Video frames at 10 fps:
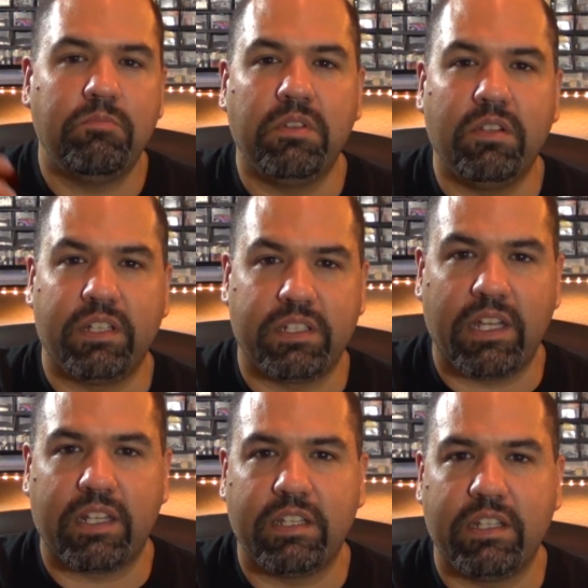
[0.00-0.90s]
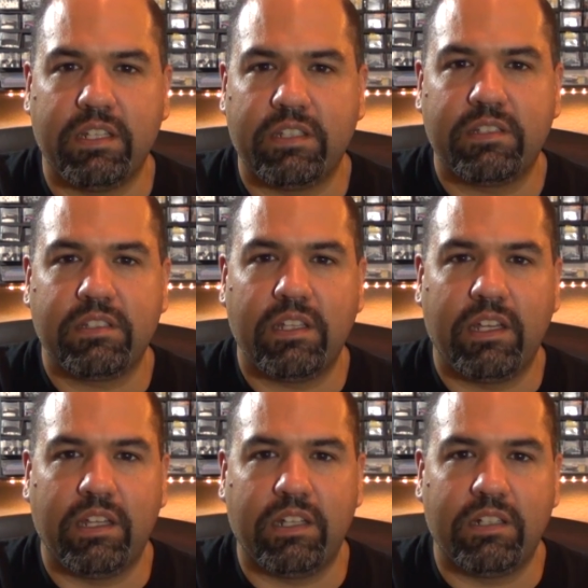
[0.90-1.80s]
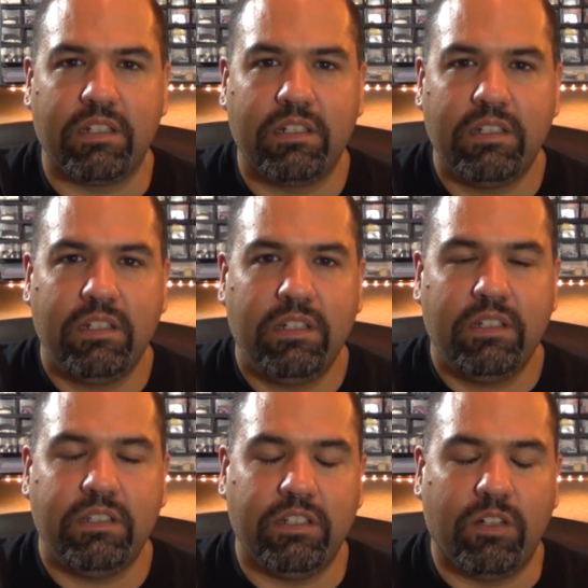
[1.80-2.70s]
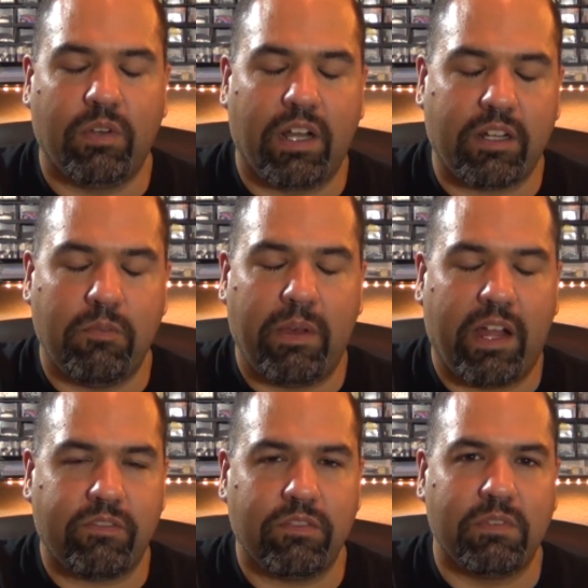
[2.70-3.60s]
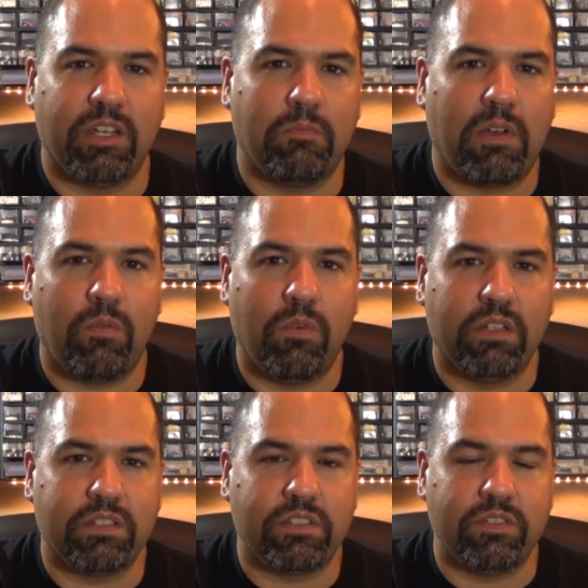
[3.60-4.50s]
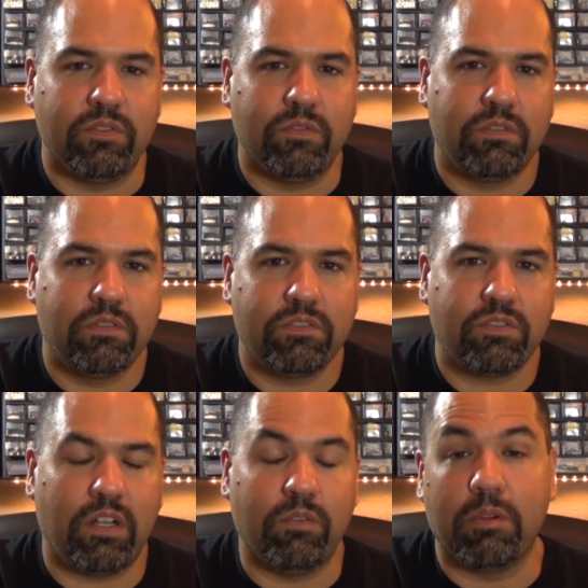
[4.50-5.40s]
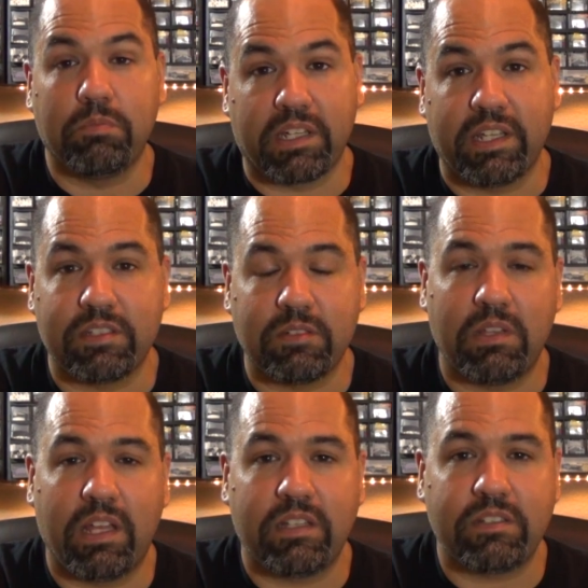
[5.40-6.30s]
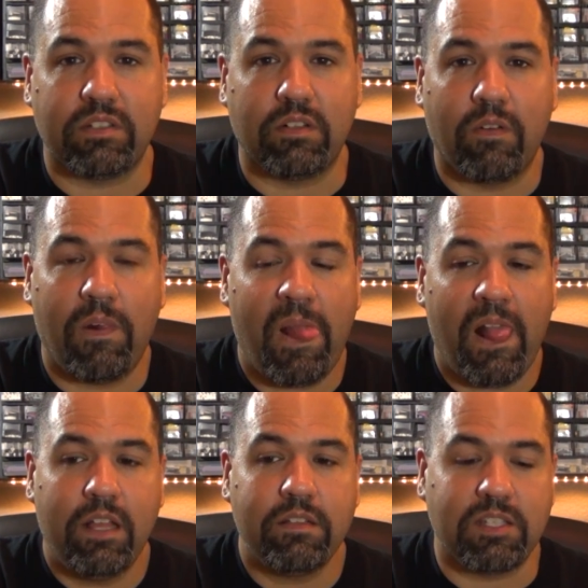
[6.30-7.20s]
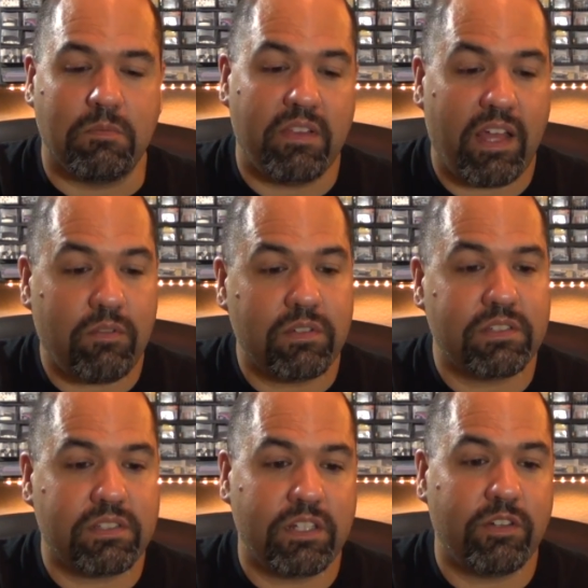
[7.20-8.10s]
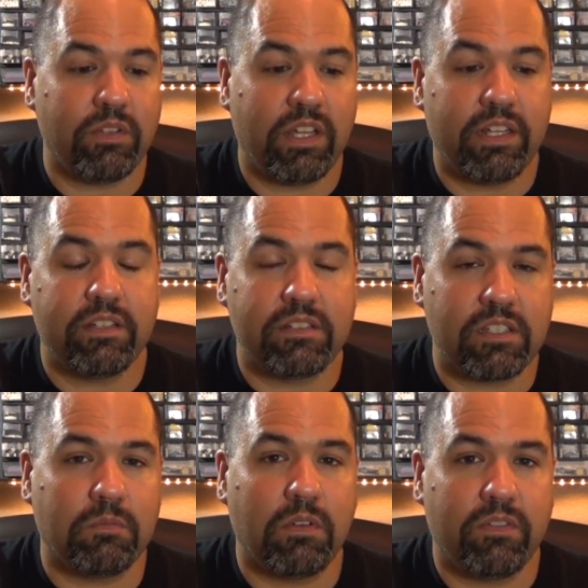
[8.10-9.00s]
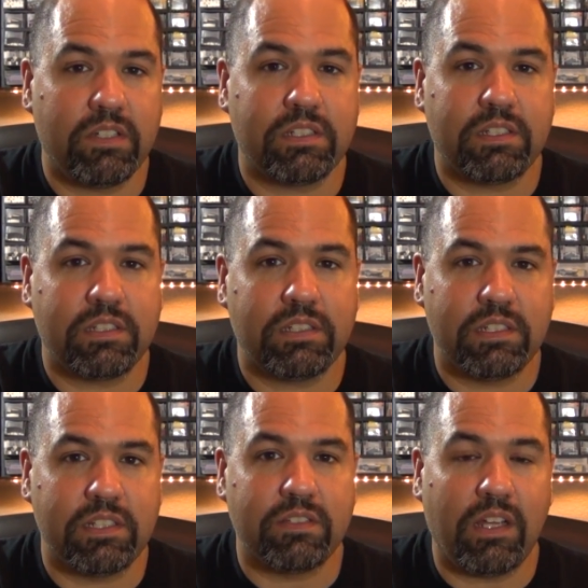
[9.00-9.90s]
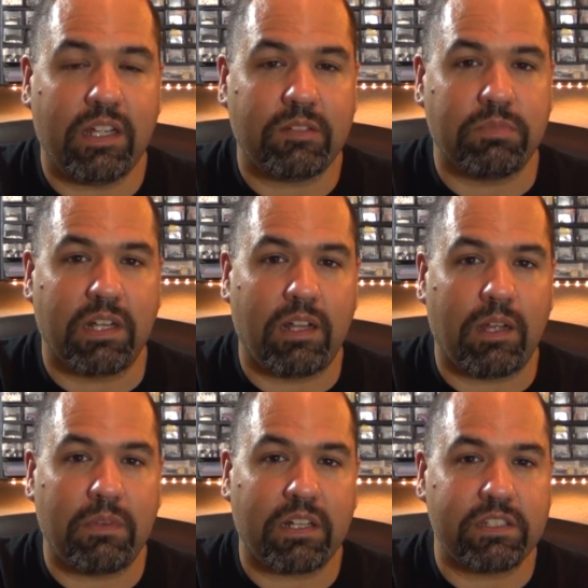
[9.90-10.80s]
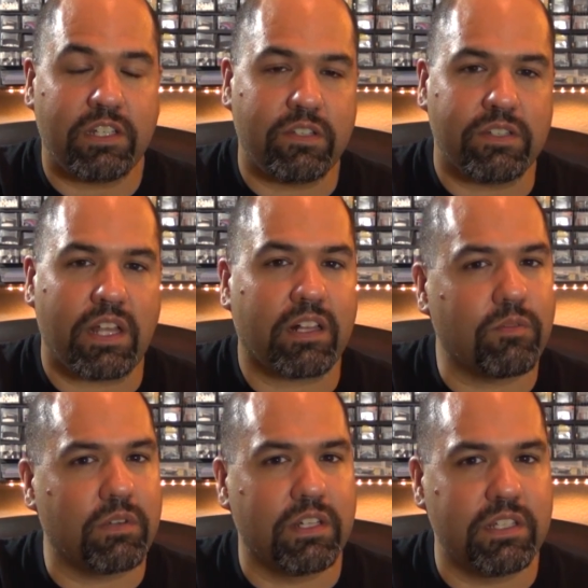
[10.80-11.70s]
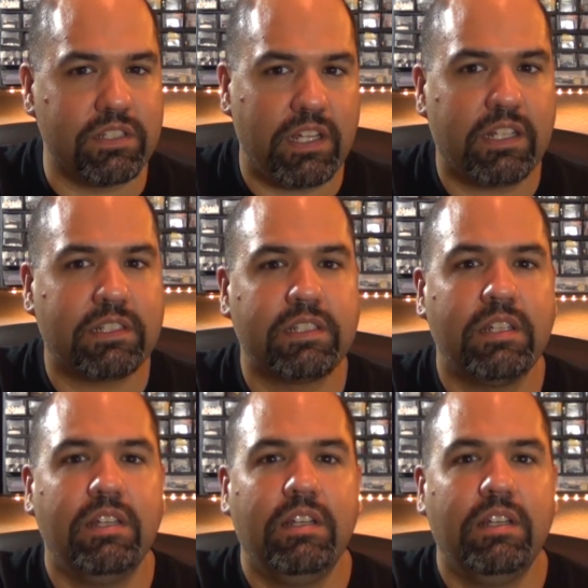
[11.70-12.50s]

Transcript: building techniques and you know when I come back from them I want to try to replicate some of that so some of that is city related and some of it is not, but I, am not going to tell you exactly what it is yet.